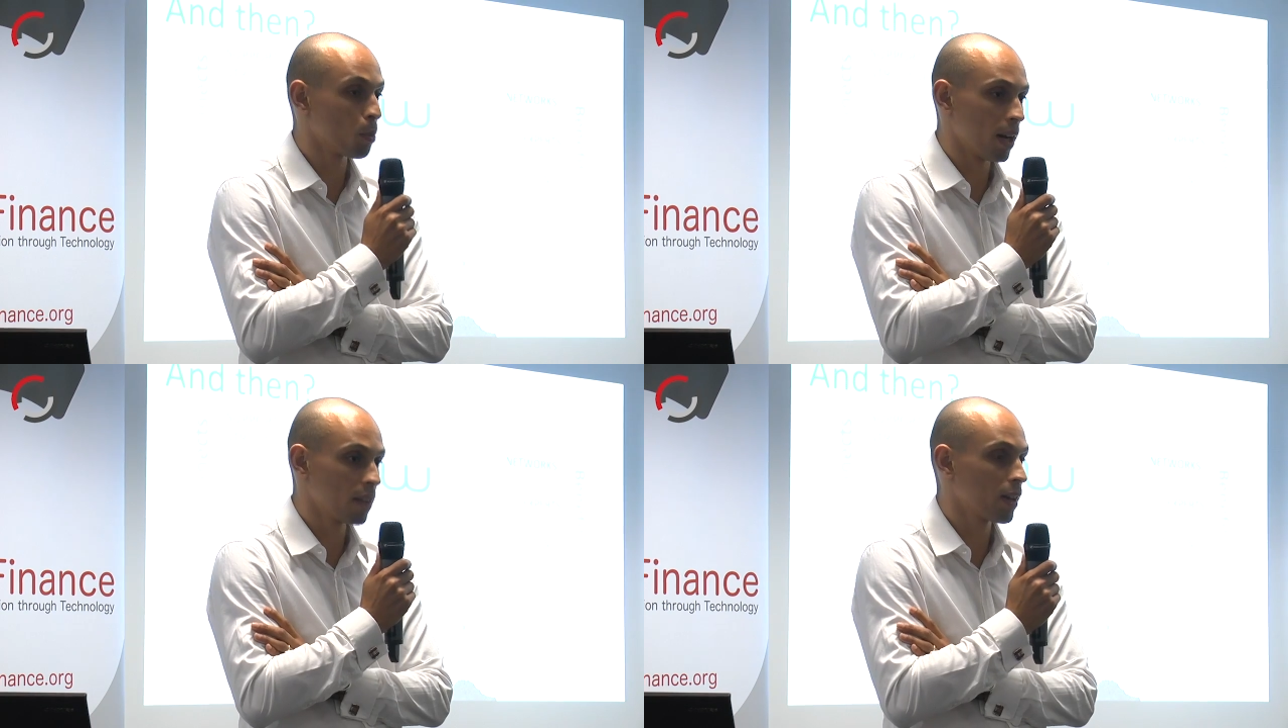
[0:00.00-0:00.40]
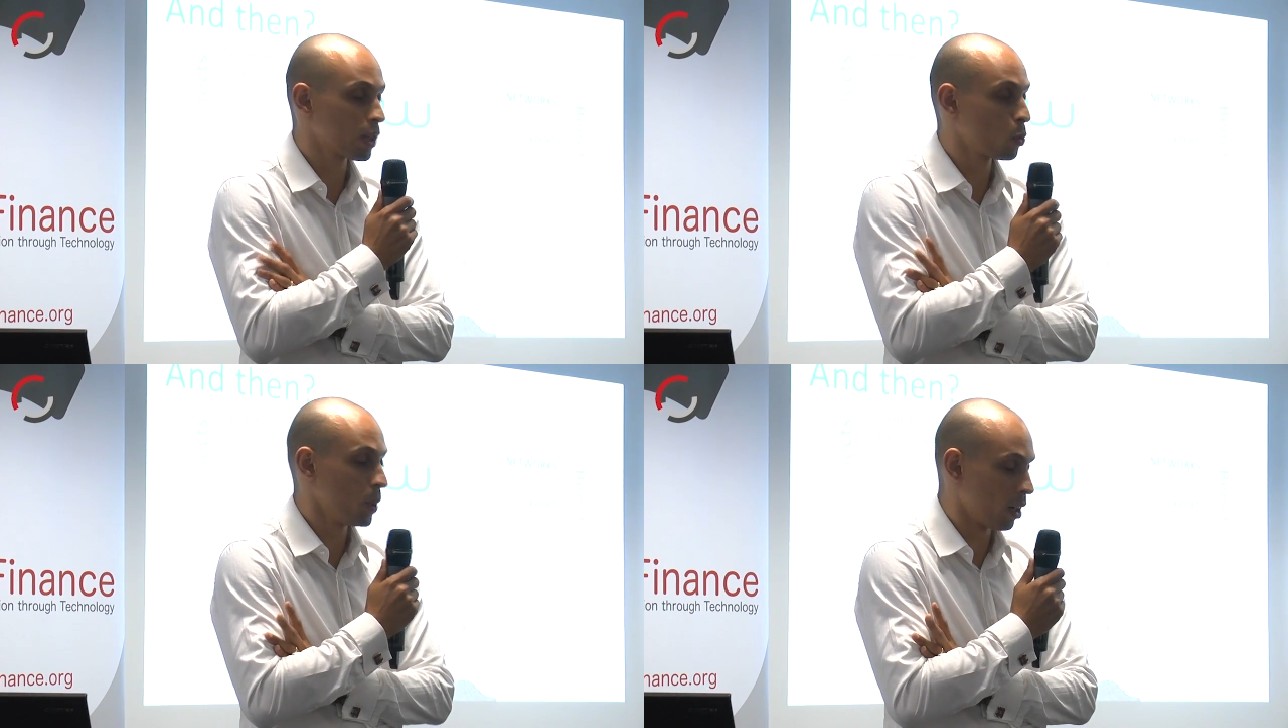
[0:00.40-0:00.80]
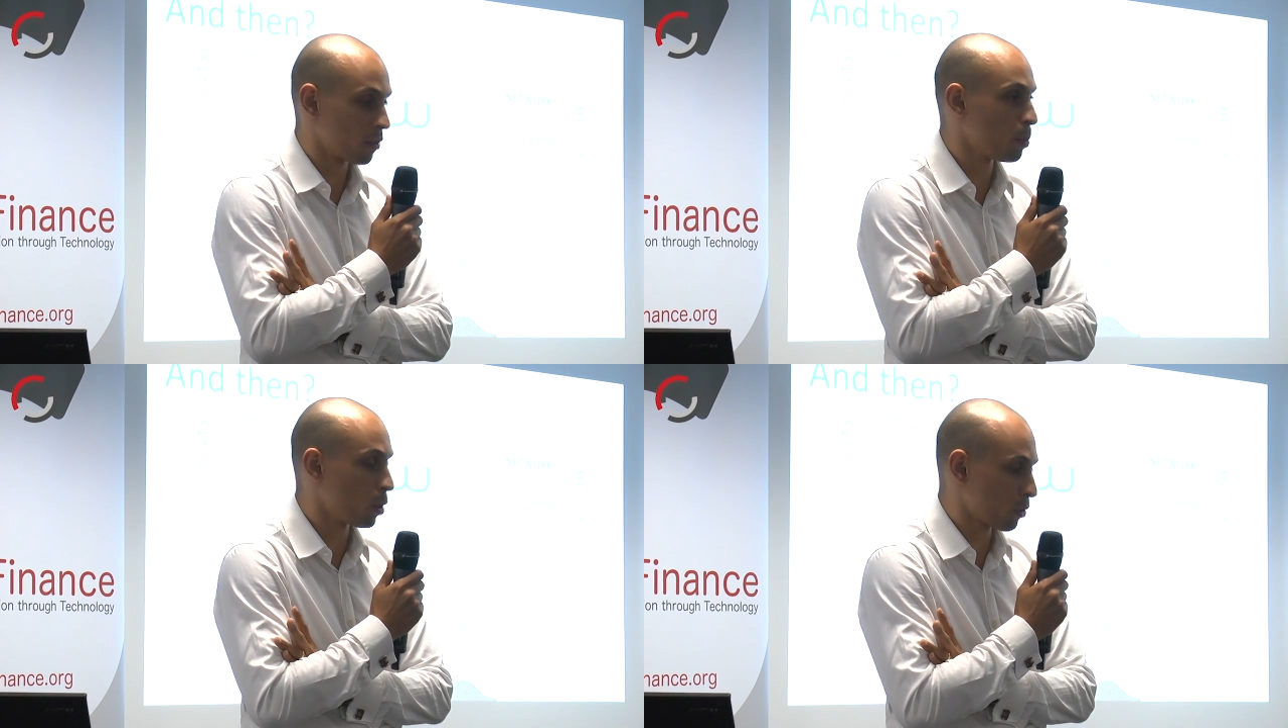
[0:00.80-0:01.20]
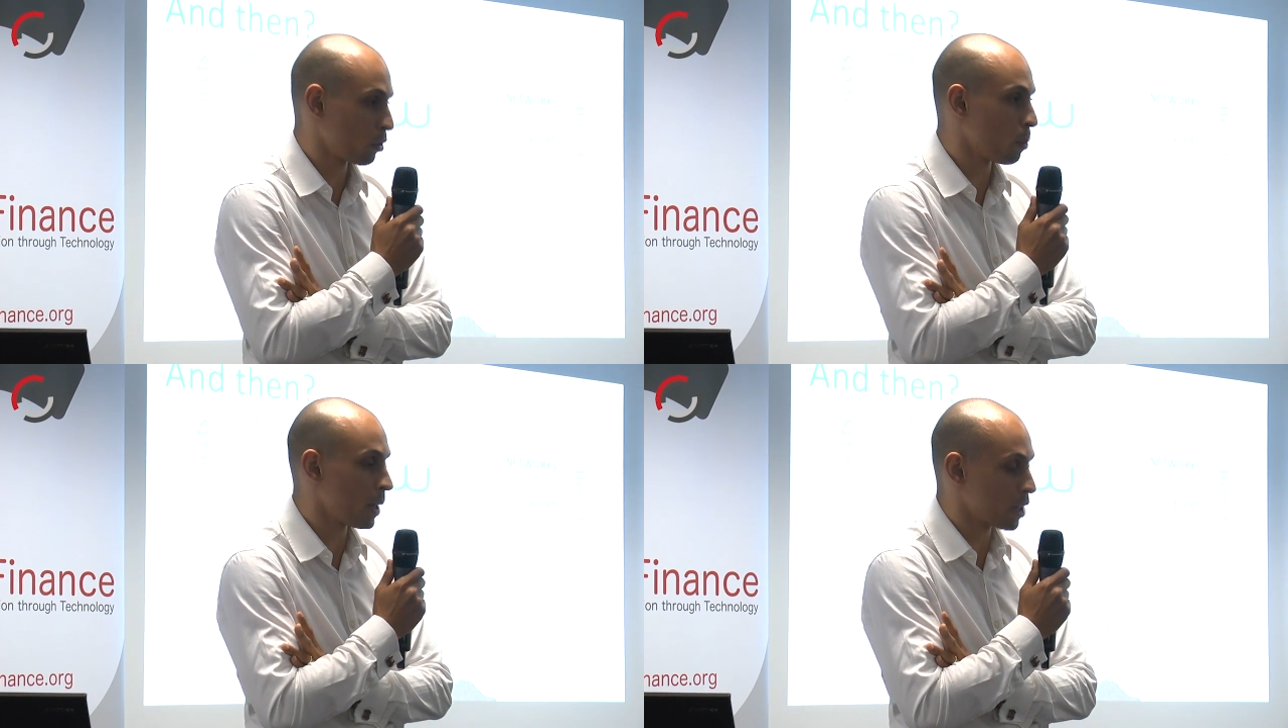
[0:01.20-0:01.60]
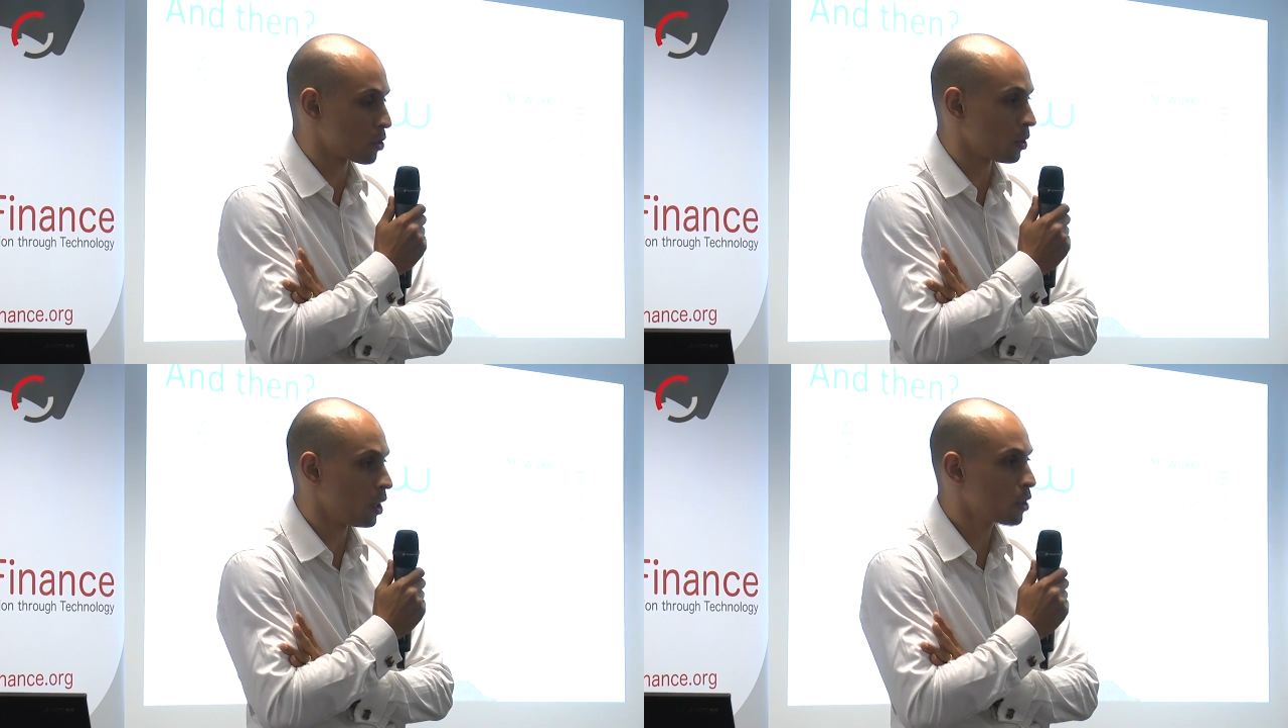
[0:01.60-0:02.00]
by that we are the portfolio
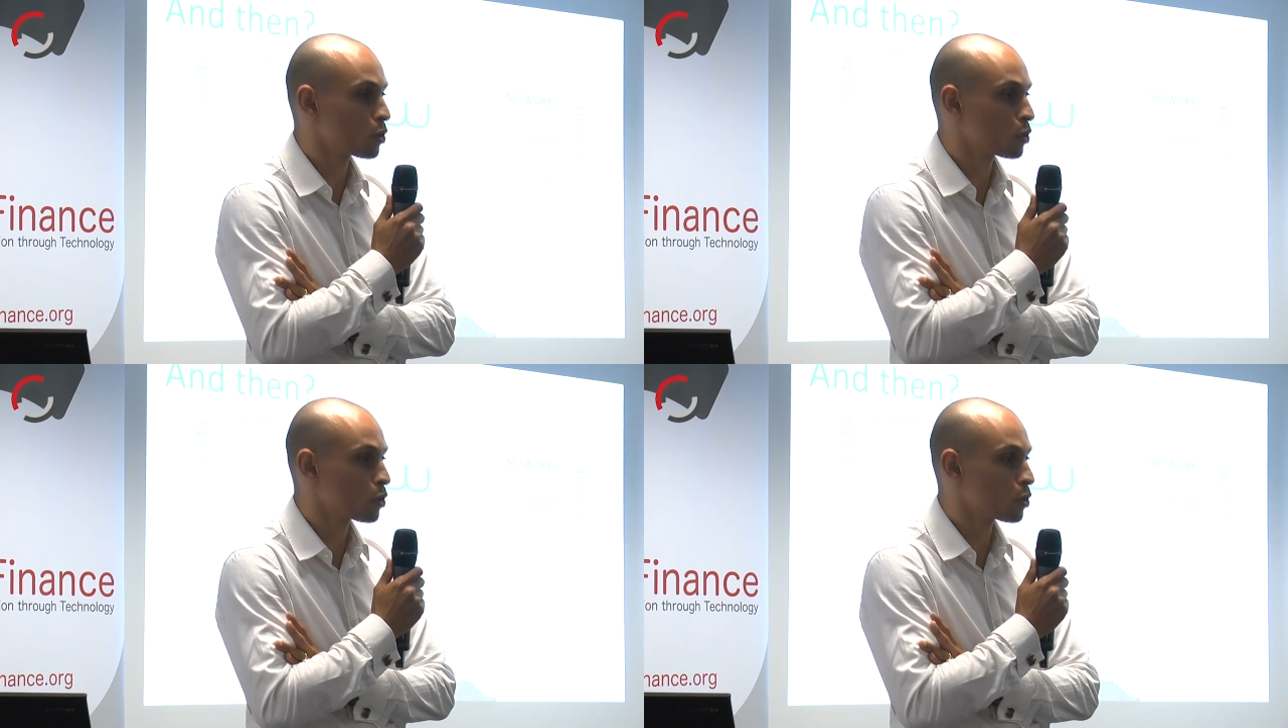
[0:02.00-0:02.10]
manager.